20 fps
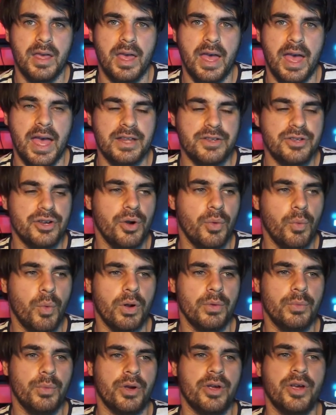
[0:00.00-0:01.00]
and, you know,
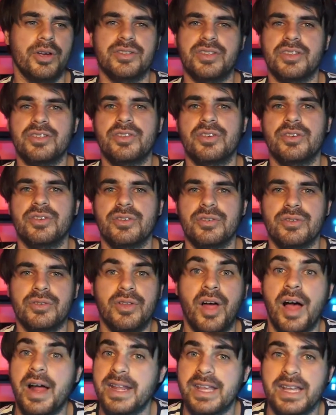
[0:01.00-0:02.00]
what goes into
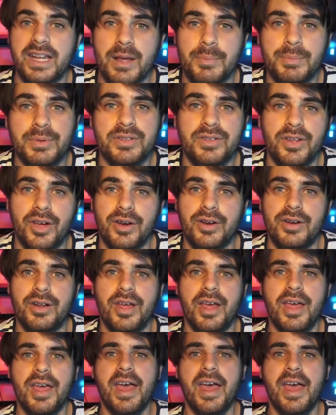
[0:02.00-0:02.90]
lighting an episode.